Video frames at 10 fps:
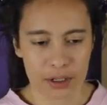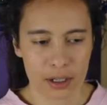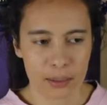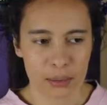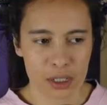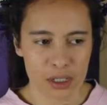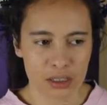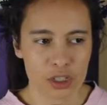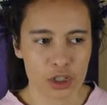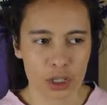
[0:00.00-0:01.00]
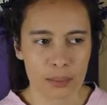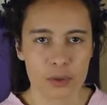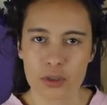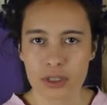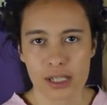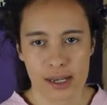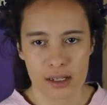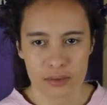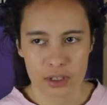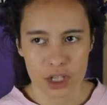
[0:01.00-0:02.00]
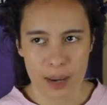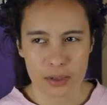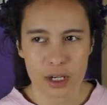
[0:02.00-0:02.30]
I'm just gonna jump to the end of the chapter.